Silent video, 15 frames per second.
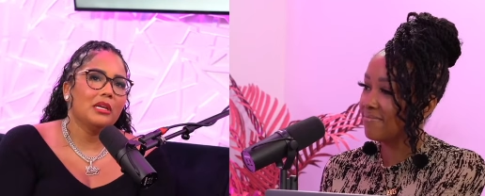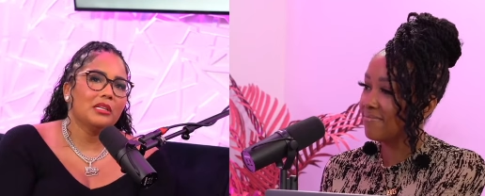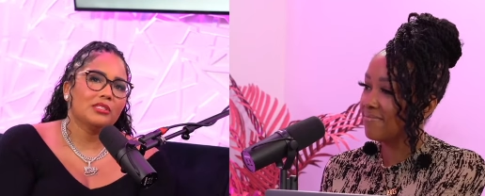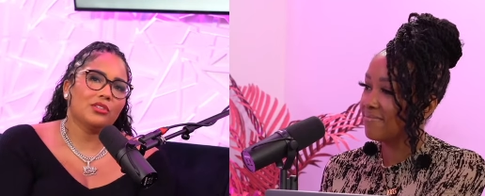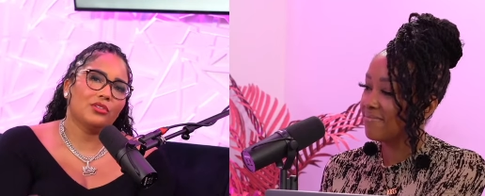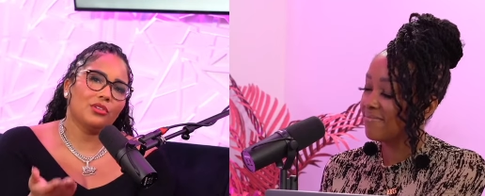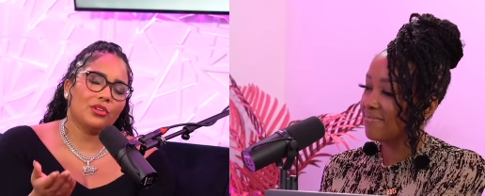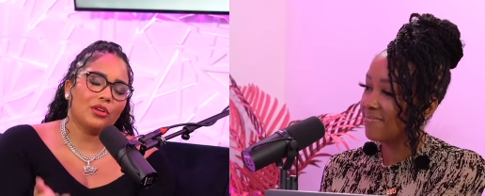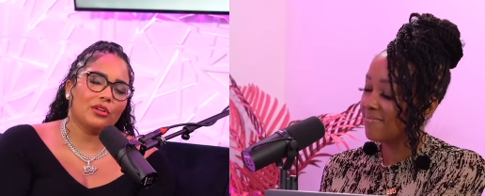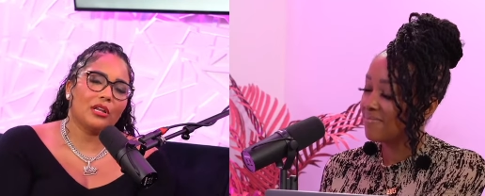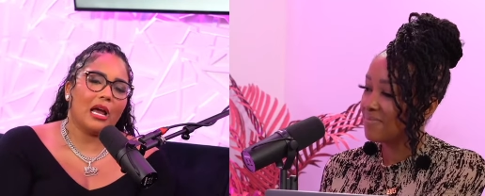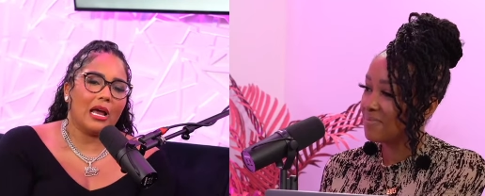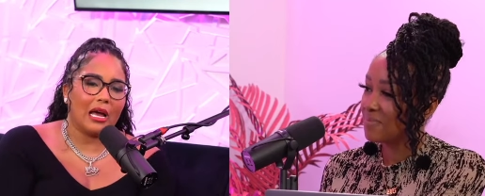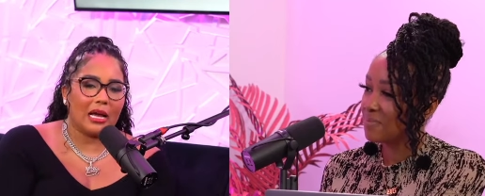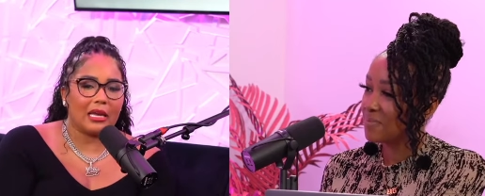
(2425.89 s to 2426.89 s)
Speaker 1: So you know,
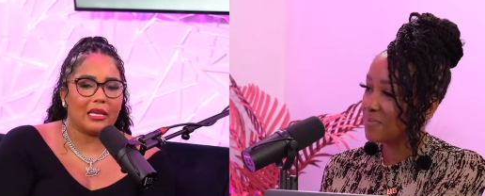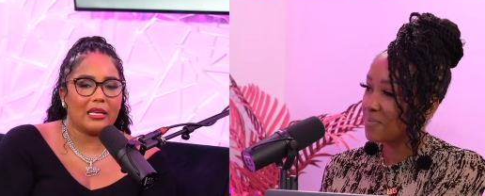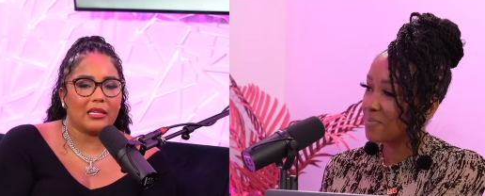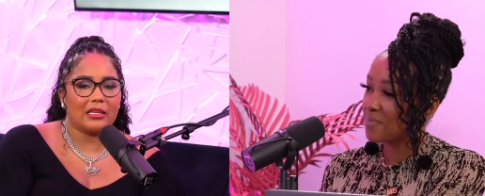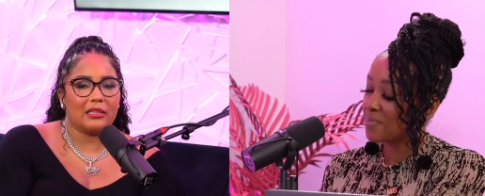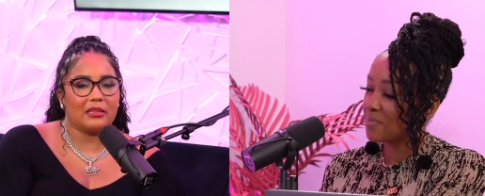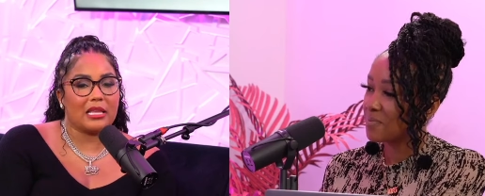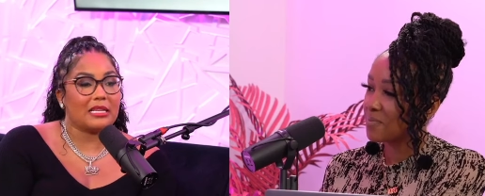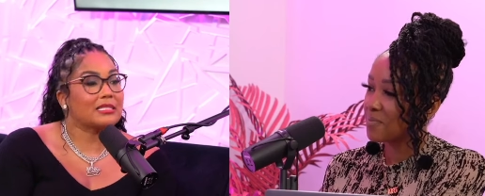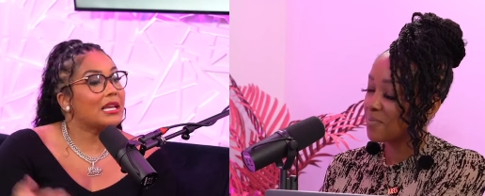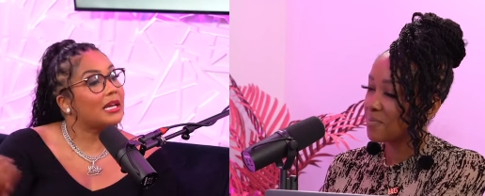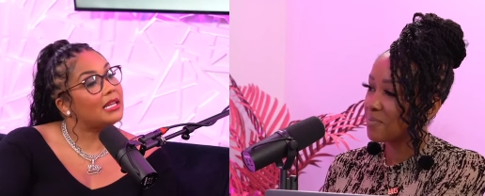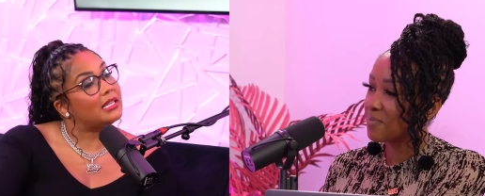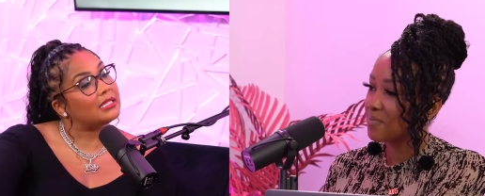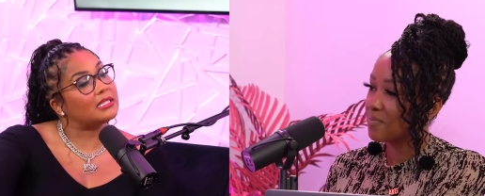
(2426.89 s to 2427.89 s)
I, I, get that's
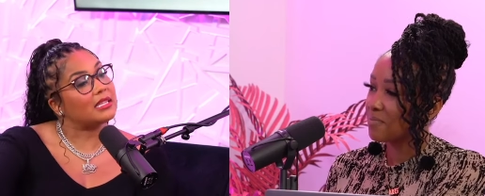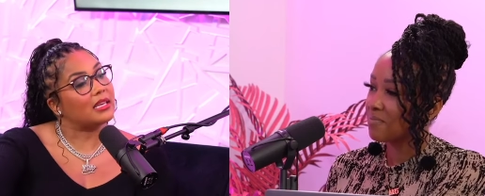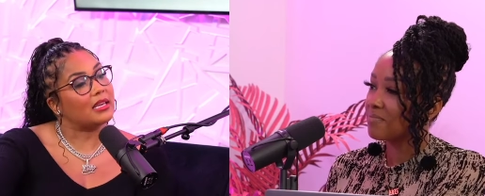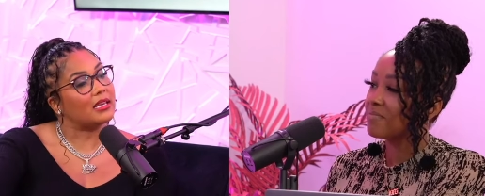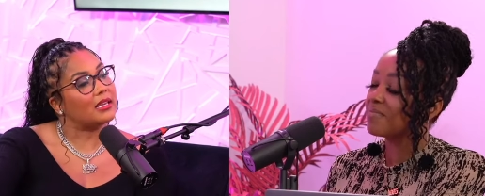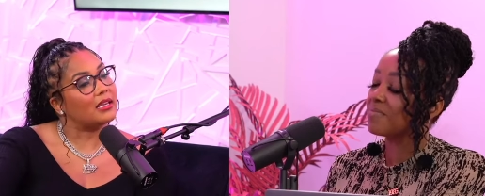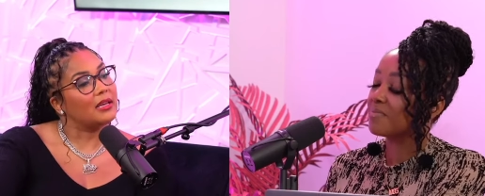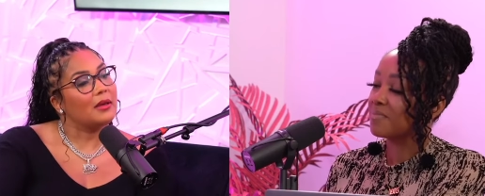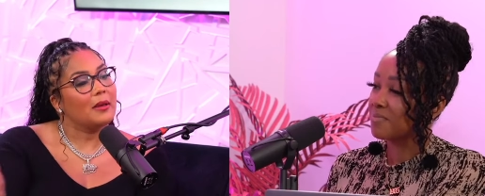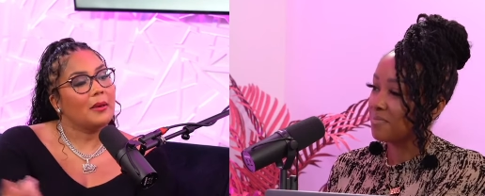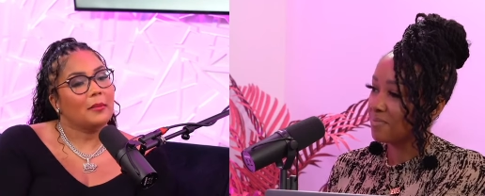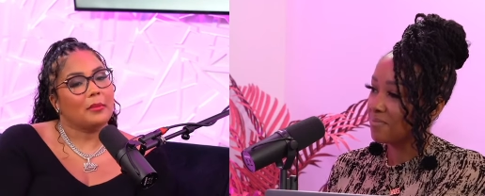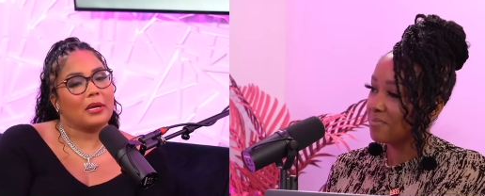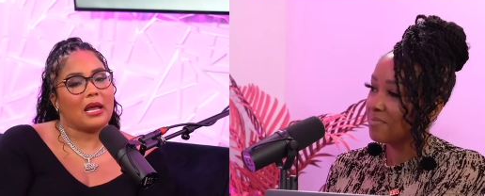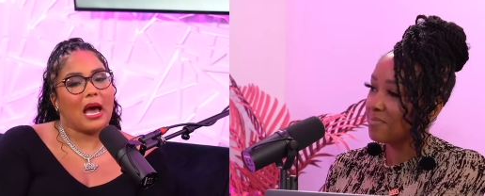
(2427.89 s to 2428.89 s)
not his thing,
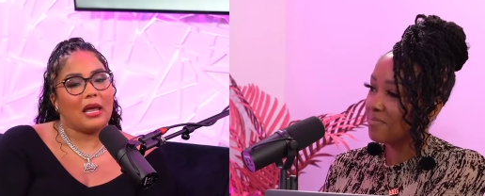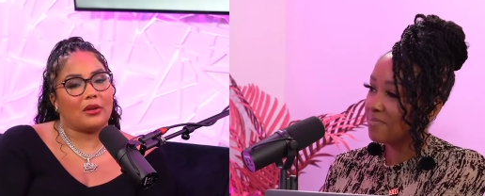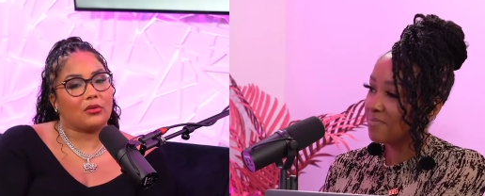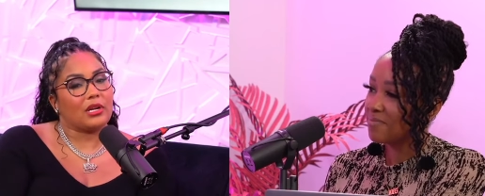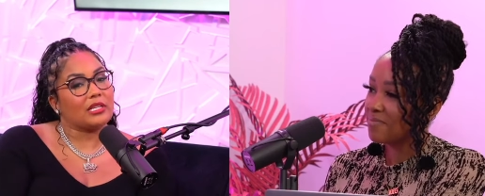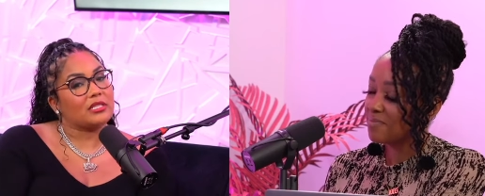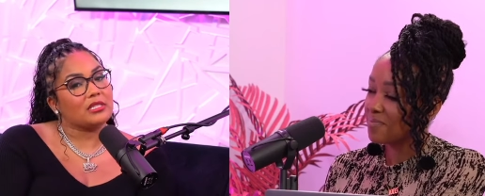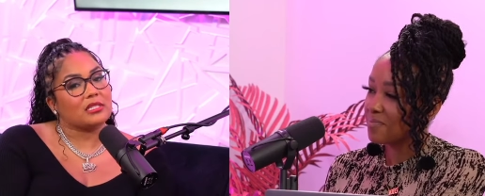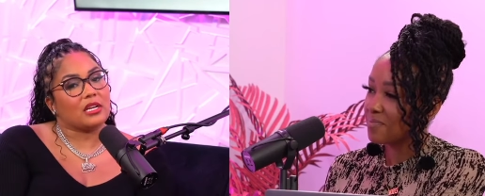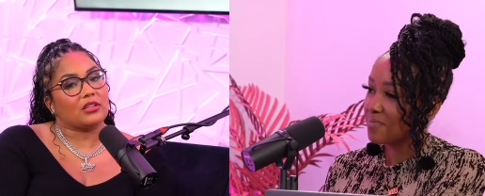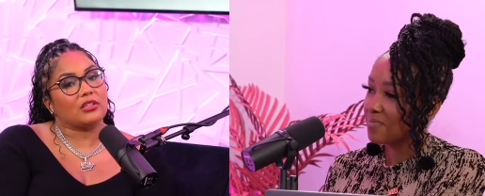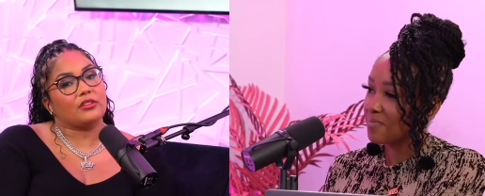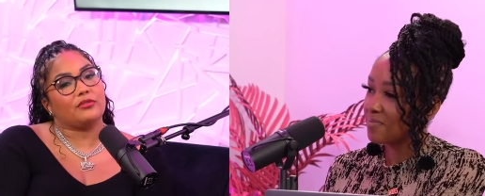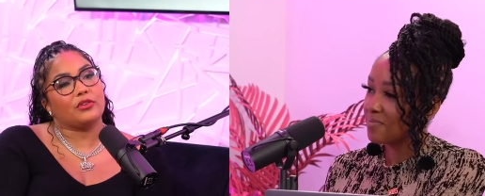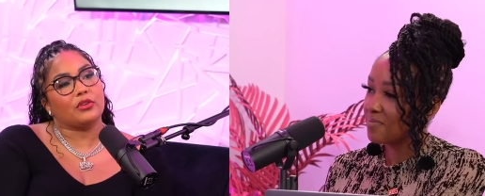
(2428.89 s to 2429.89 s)
but I don't
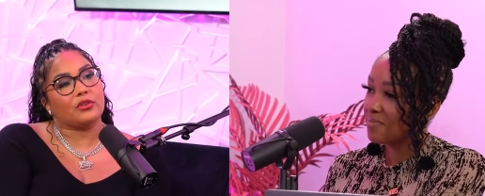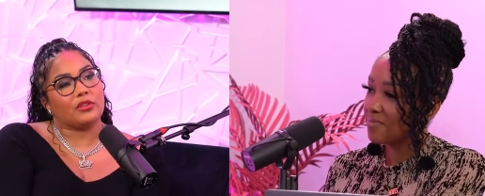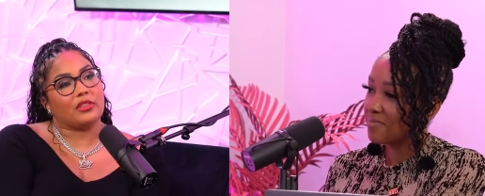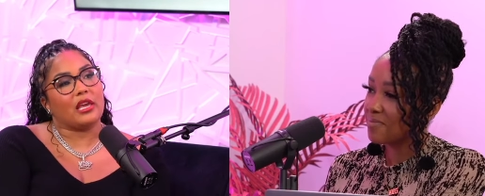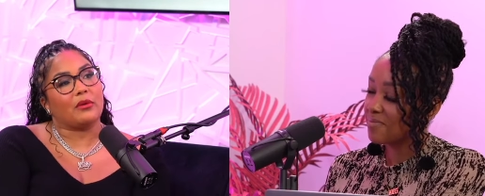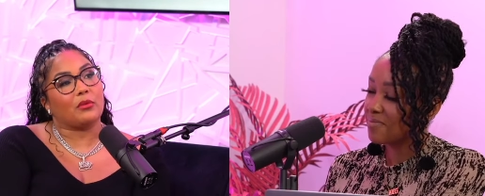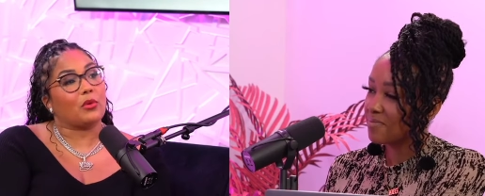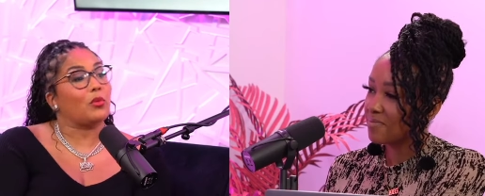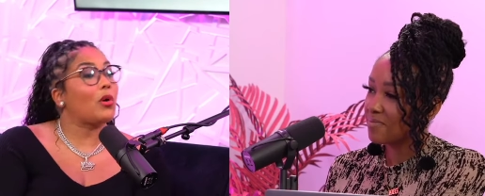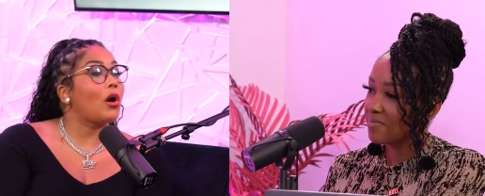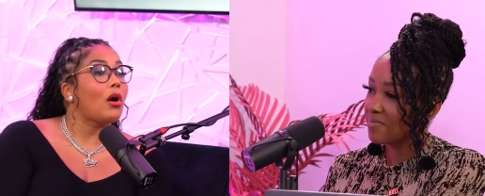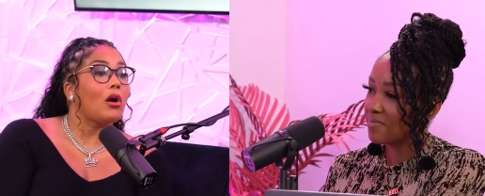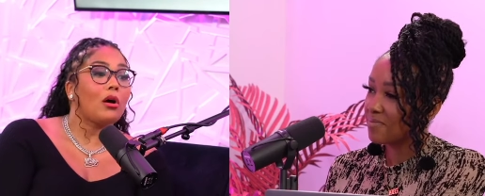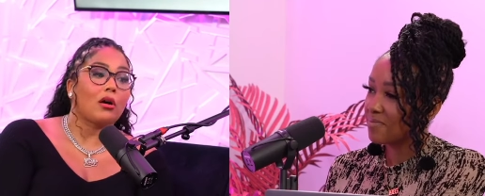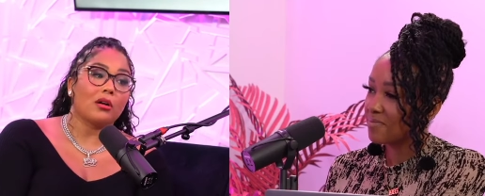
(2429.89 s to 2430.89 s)
necessarily feel that they were
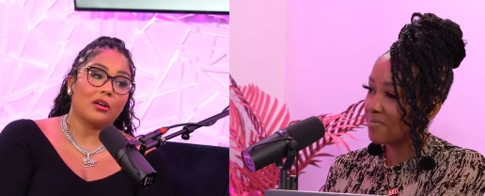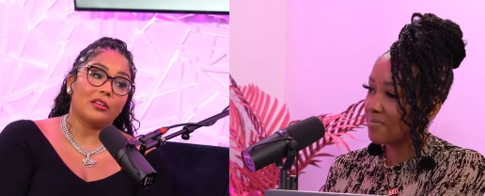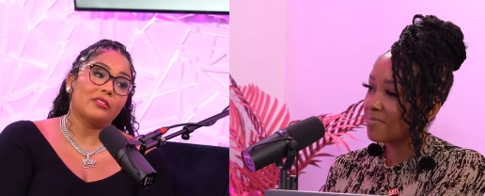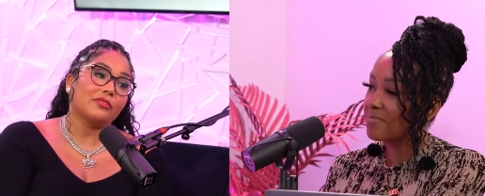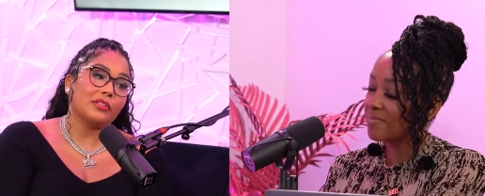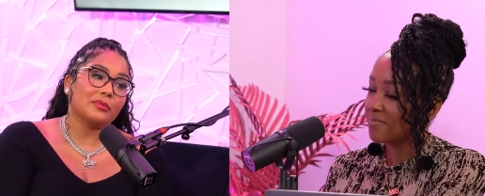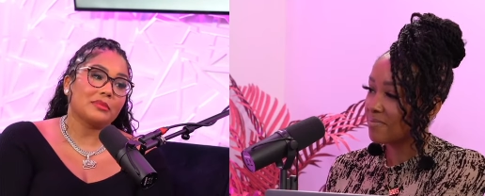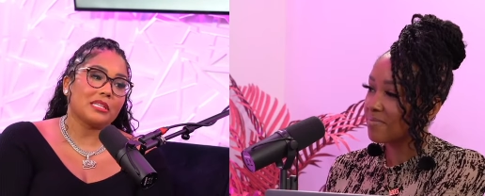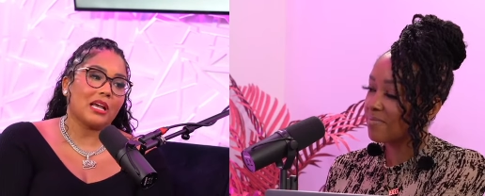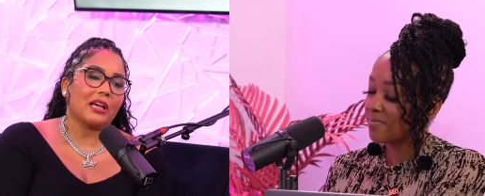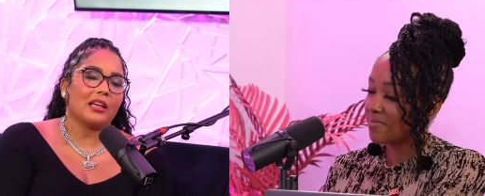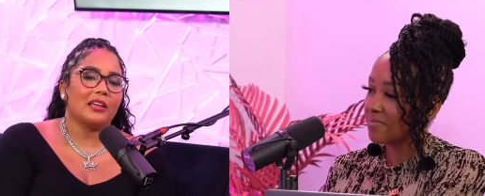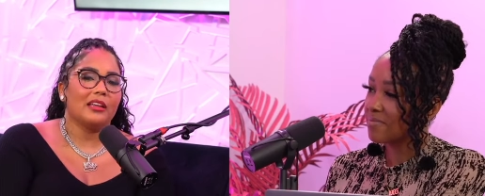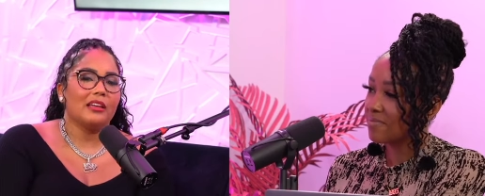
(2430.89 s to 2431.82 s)
wrong on the flip side